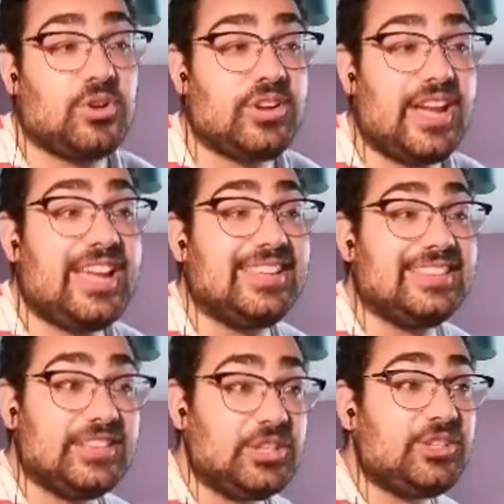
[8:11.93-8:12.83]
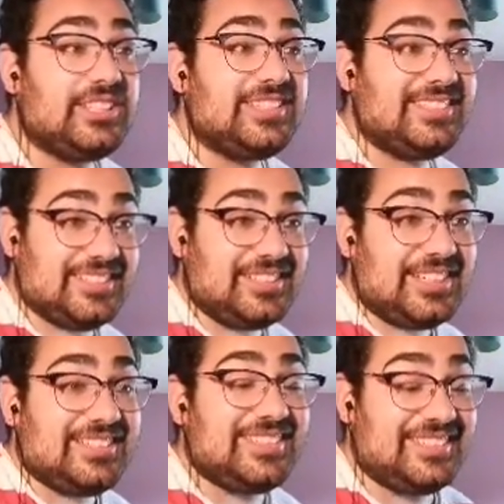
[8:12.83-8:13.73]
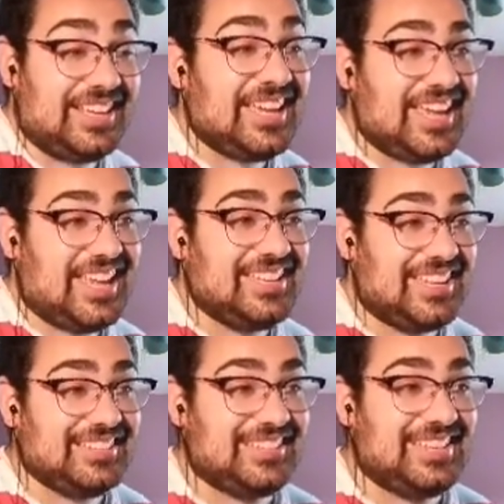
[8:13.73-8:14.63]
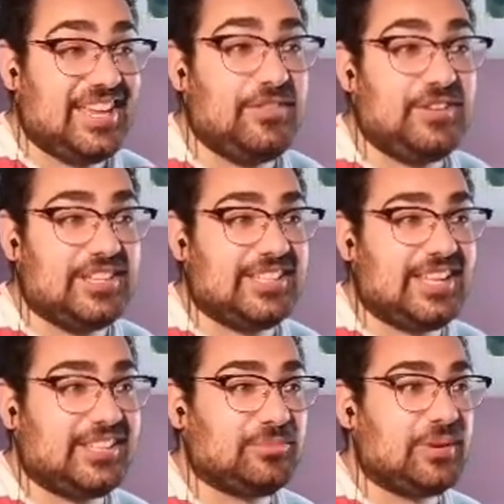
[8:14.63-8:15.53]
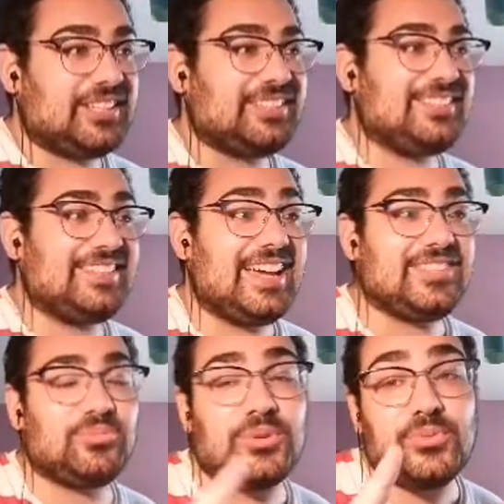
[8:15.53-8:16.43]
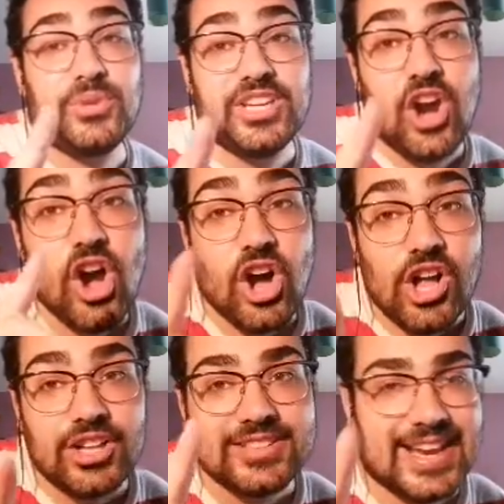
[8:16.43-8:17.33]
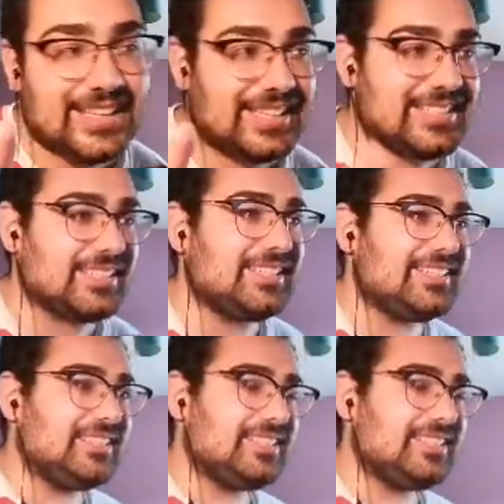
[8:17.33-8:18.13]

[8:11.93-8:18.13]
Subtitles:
Okay, literally still singing and dancing, even in the dance practice. That's what we call talent.